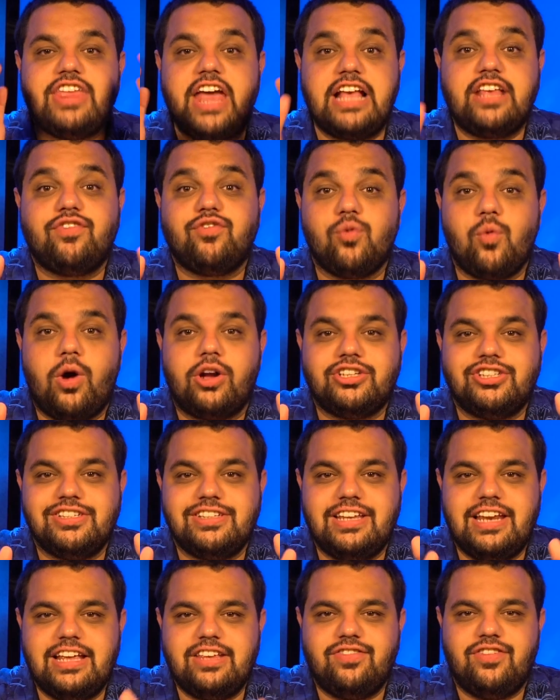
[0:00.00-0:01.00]
Thanks for
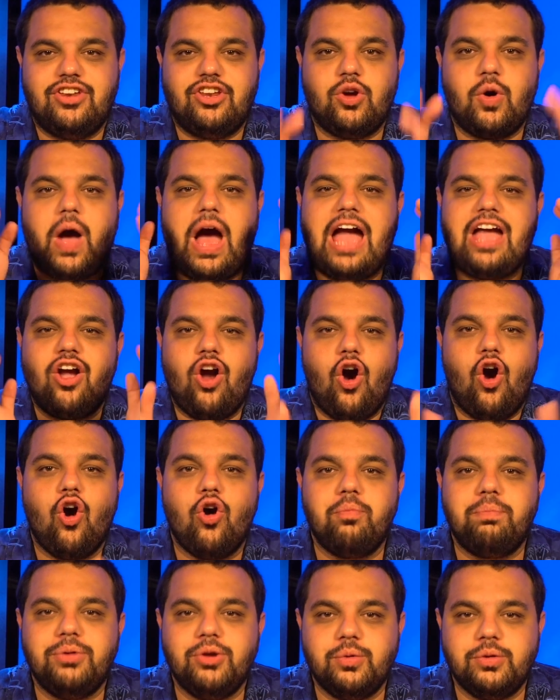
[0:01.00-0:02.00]
watching today's video. I
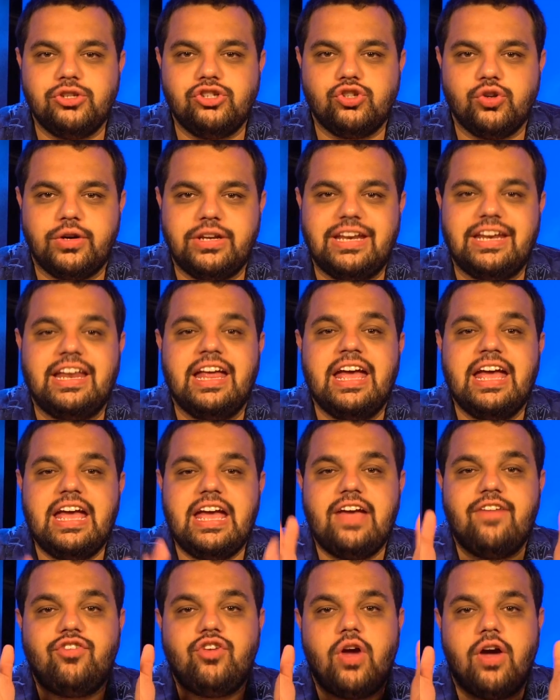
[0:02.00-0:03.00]
hope you enjoyed it.
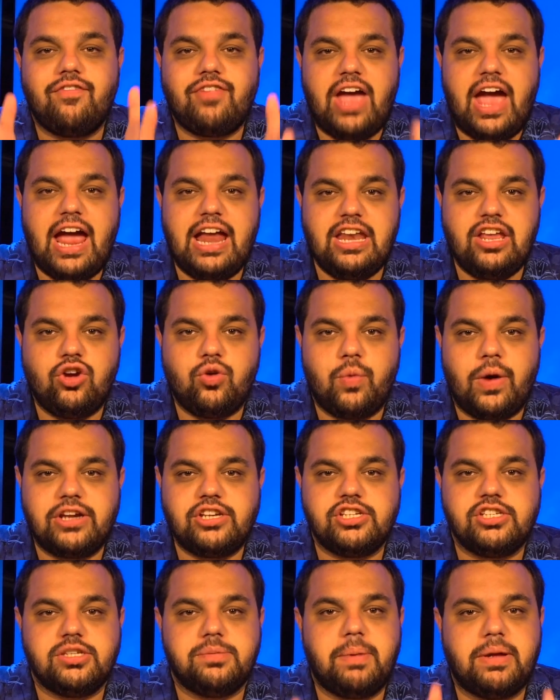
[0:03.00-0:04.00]
If you have any
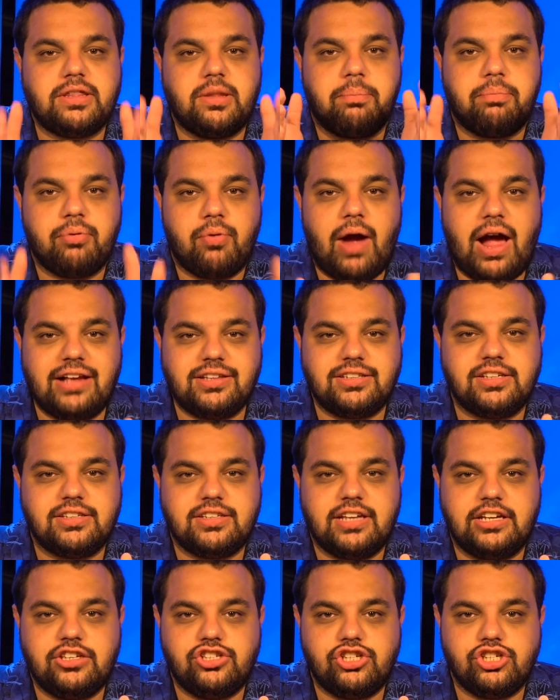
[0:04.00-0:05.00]
questions about the
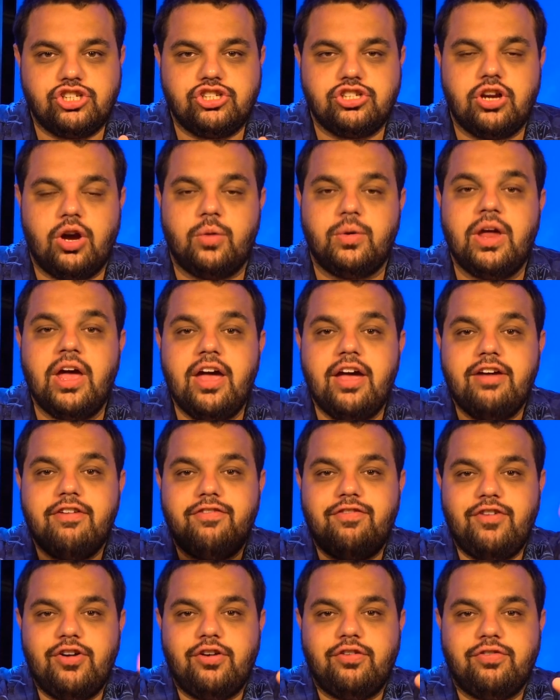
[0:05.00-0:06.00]
process I just showed,
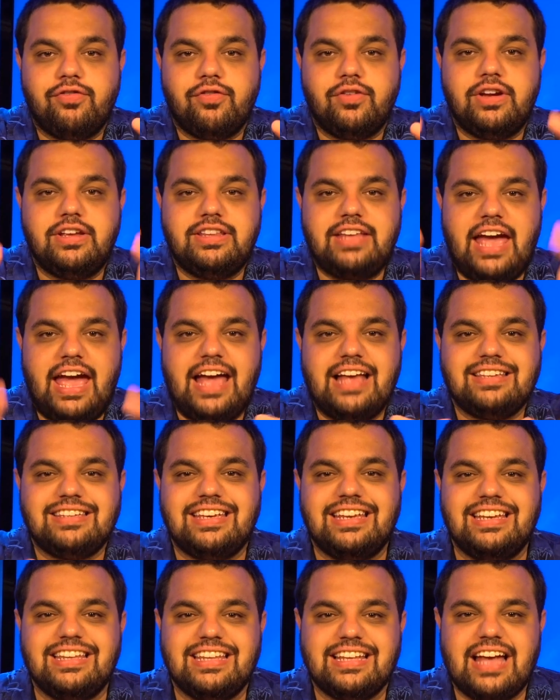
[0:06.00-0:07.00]
feel free to
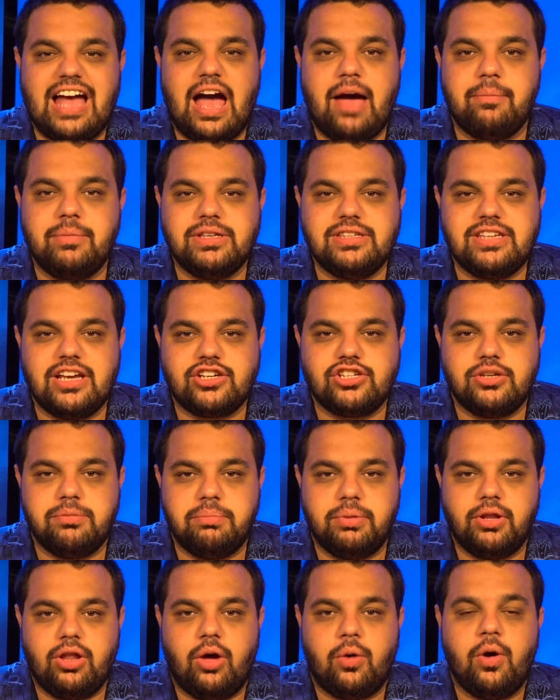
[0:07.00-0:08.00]
ask it in the comment
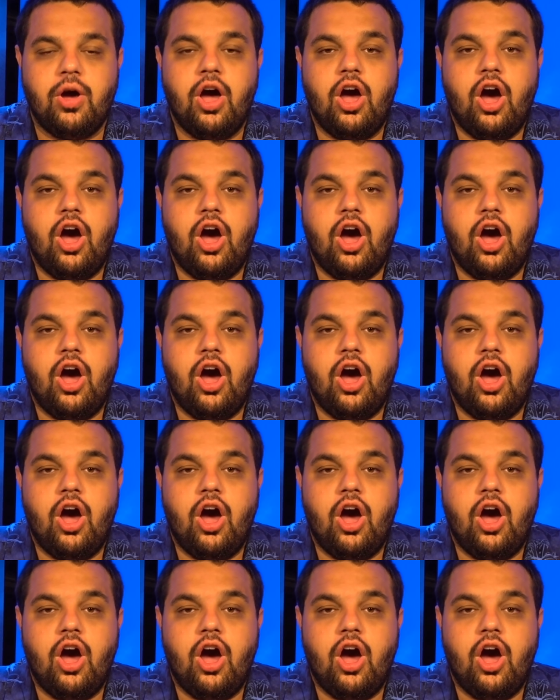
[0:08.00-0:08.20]
section below.